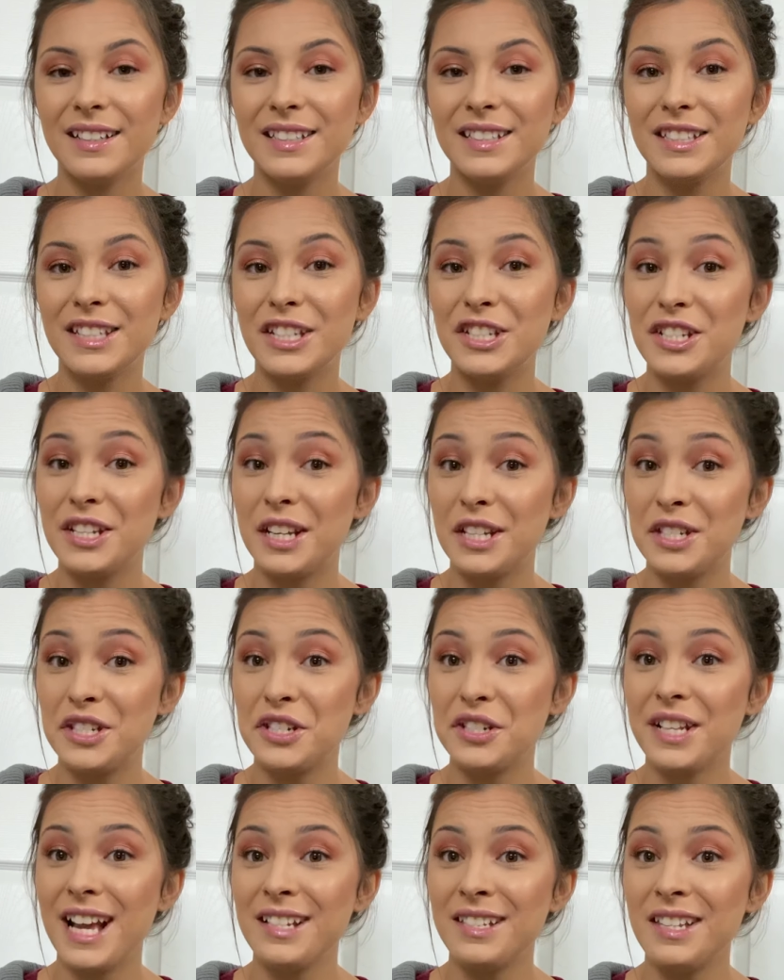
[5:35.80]
Did you get
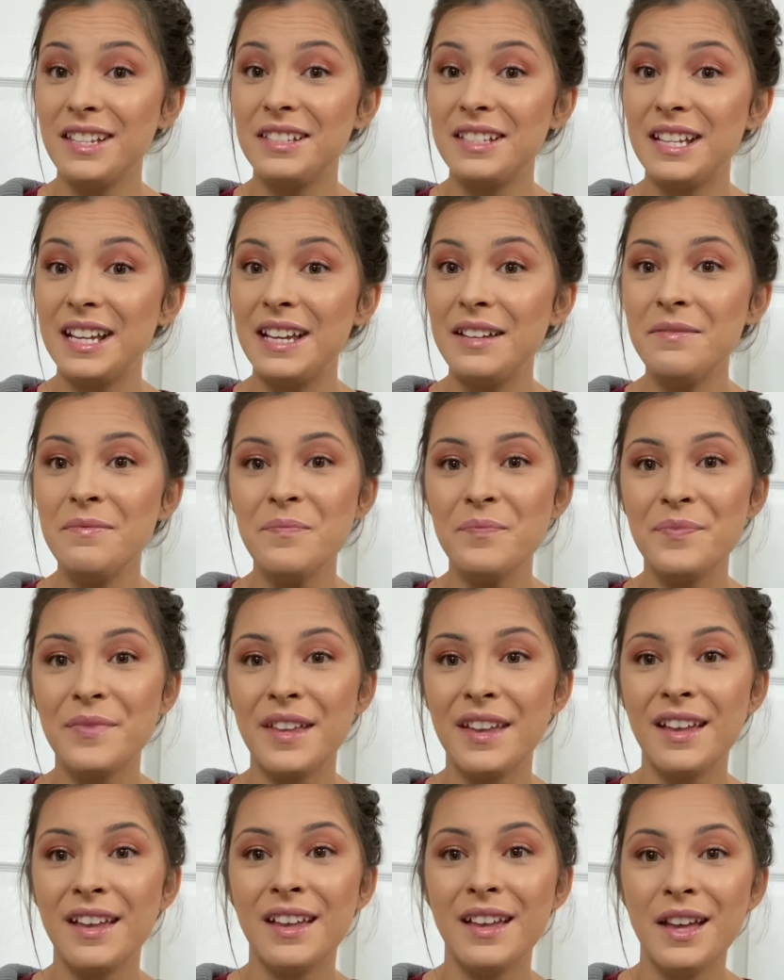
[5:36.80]
your guesses in?
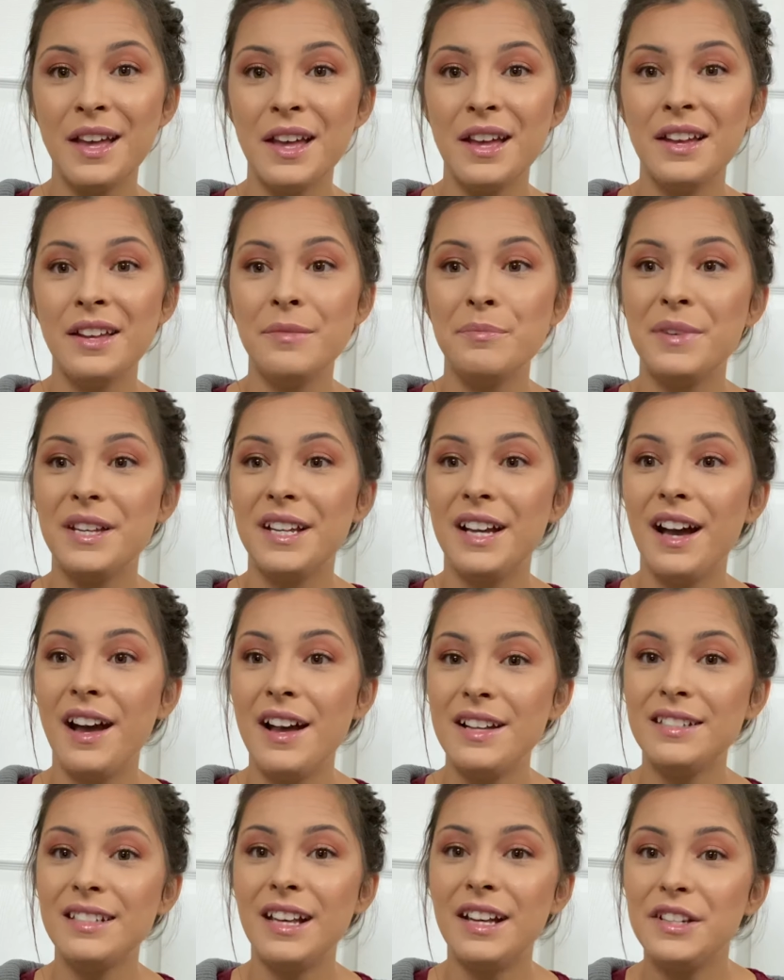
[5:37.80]

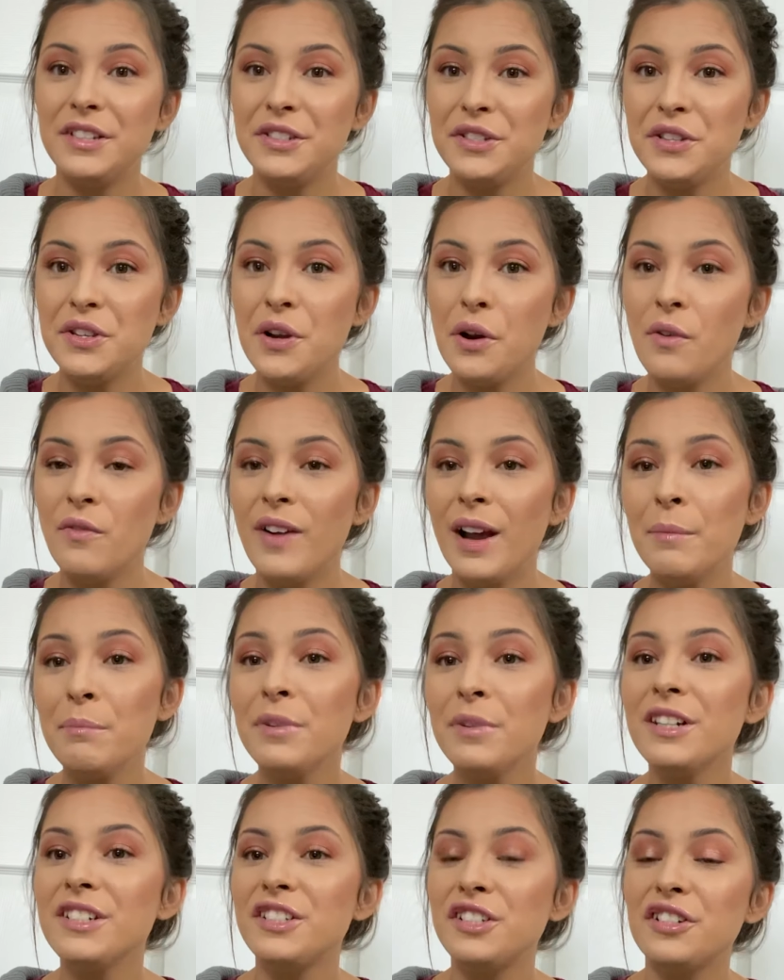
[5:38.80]
Because
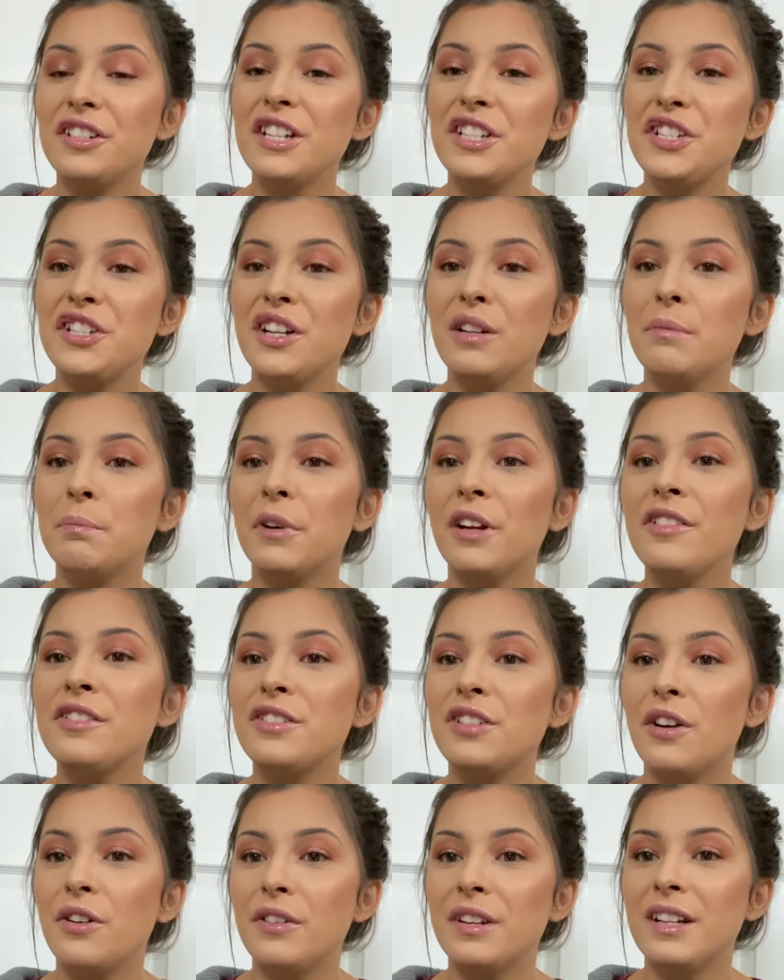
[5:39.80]
November's traditional
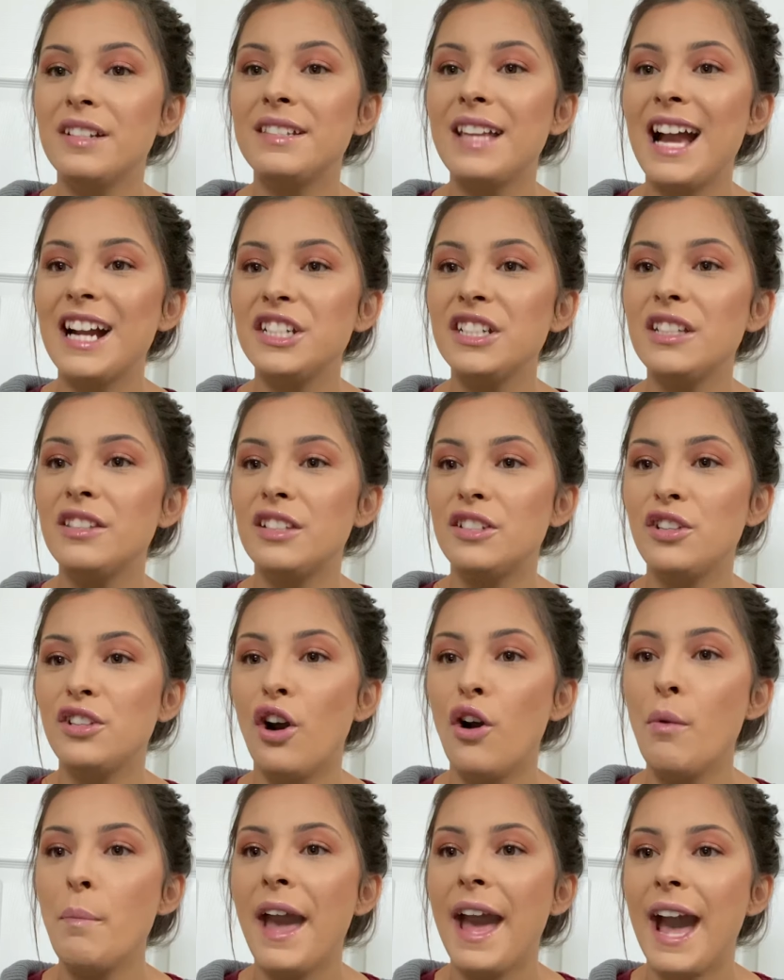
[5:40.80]
birthstone is actually the
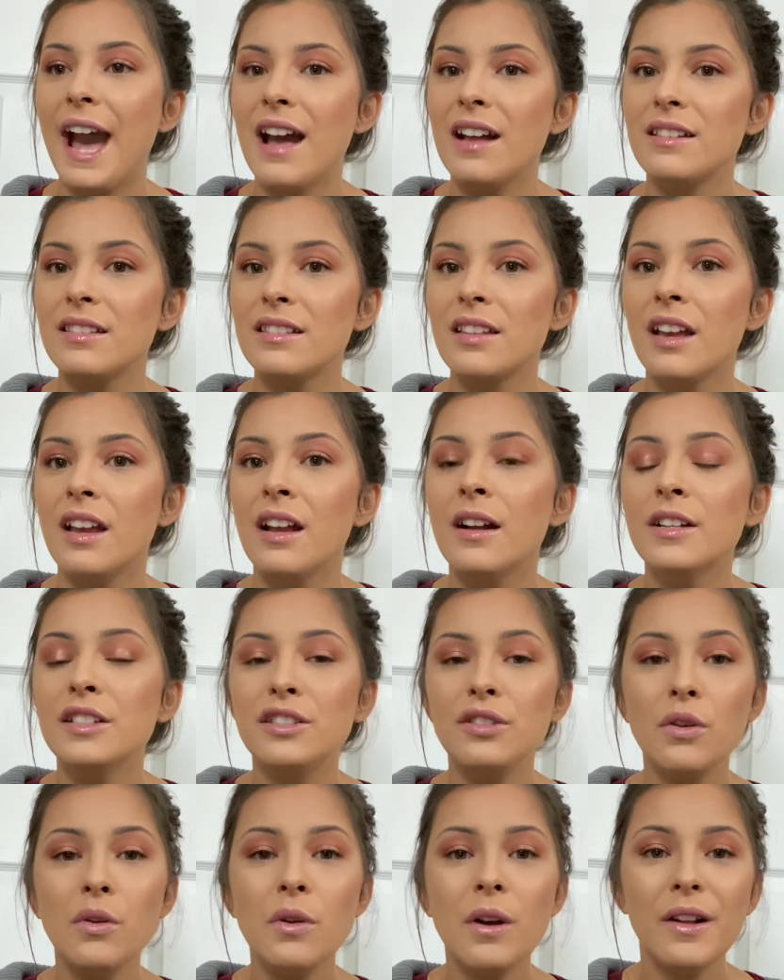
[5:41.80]
topaz.
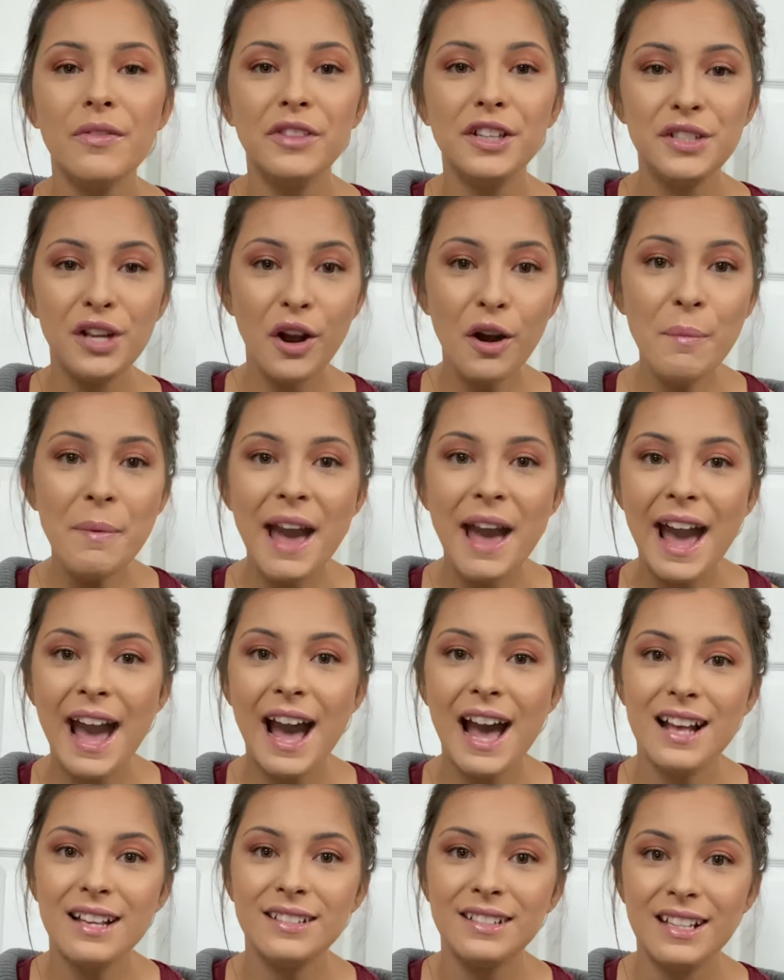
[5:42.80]
So the
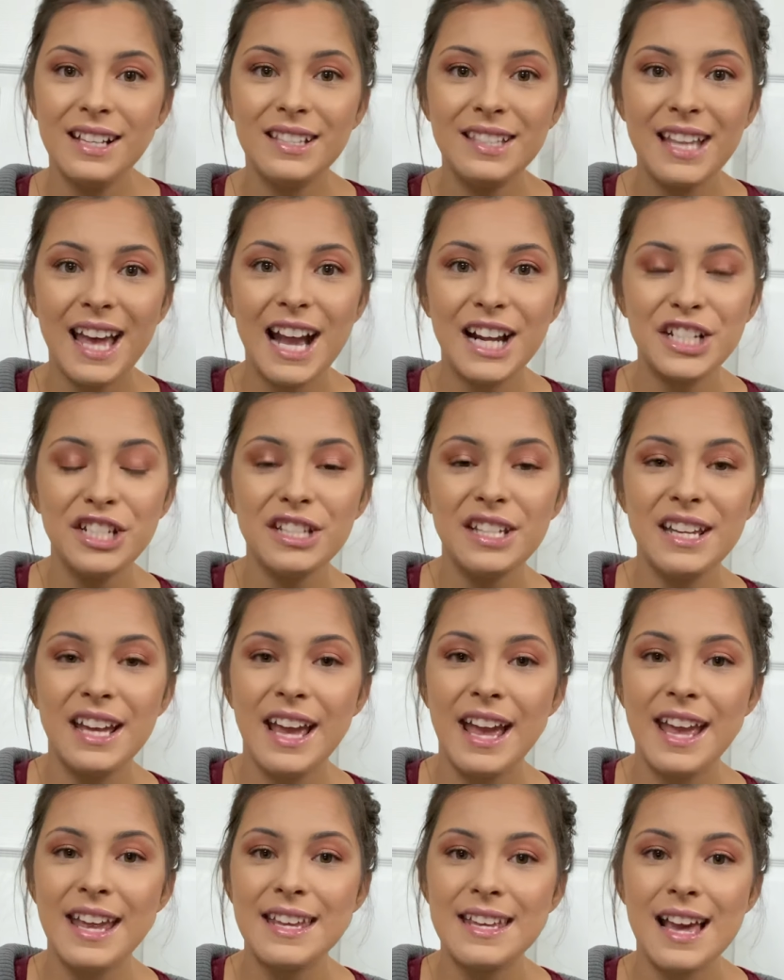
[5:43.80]
topaz is actually
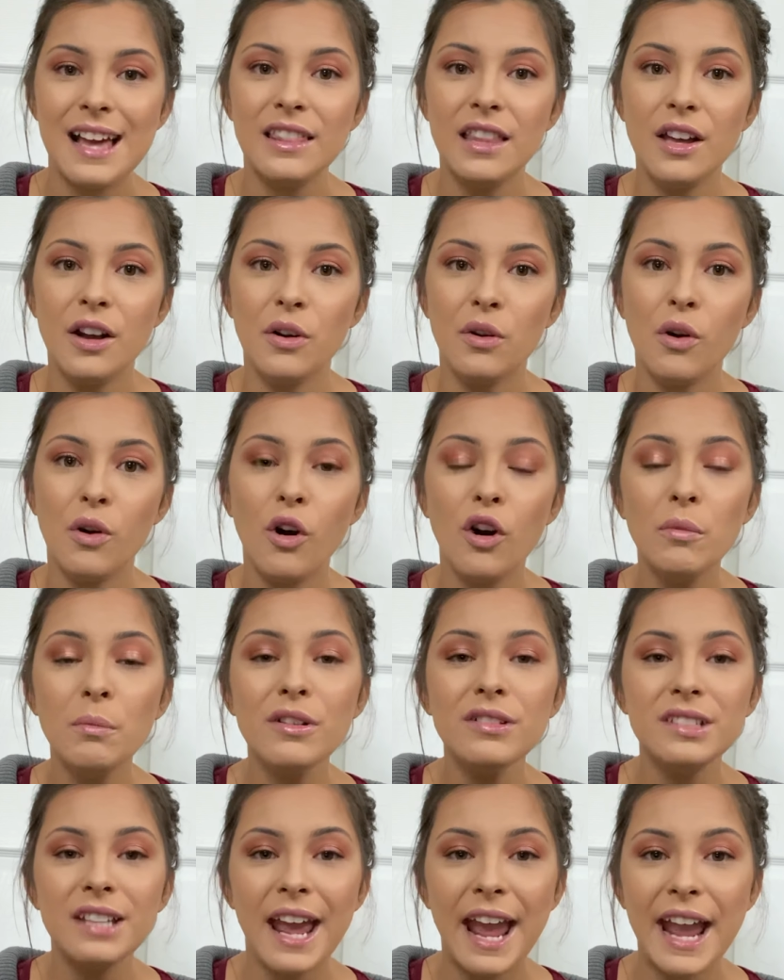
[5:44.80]
a yellow,
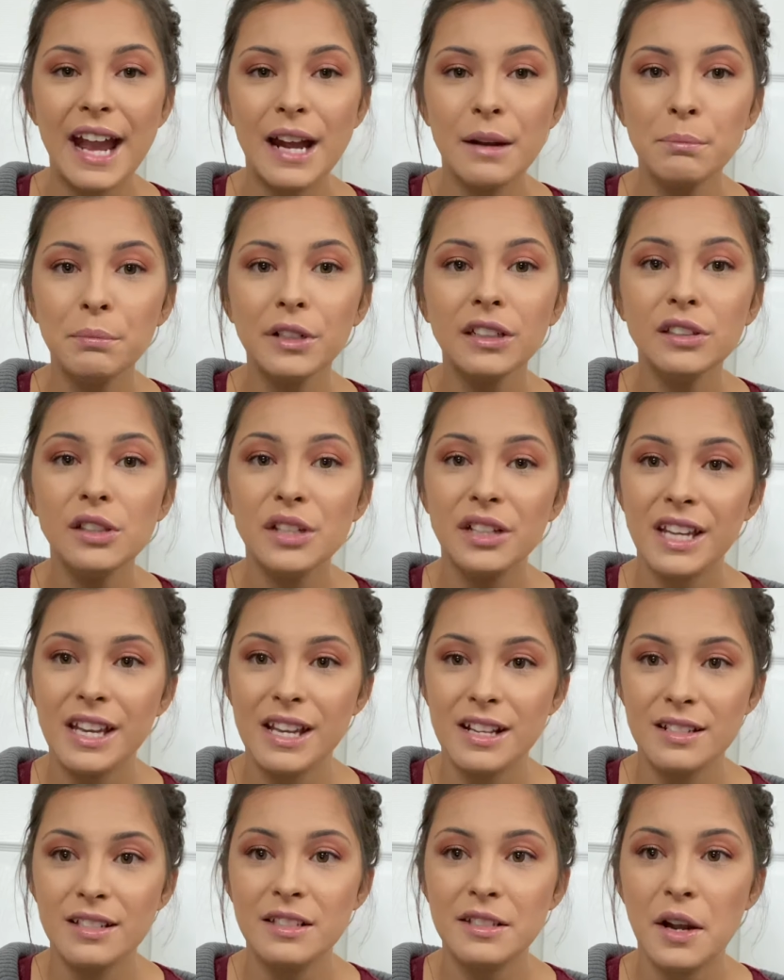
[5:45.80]
almost amber
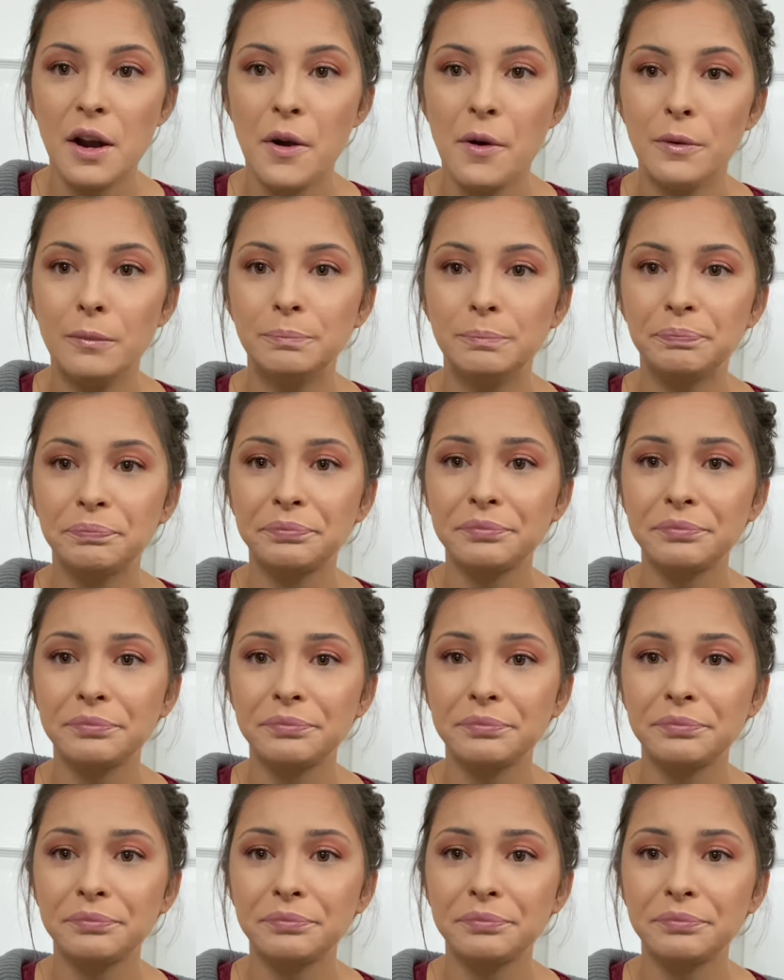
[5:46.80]
looking stone.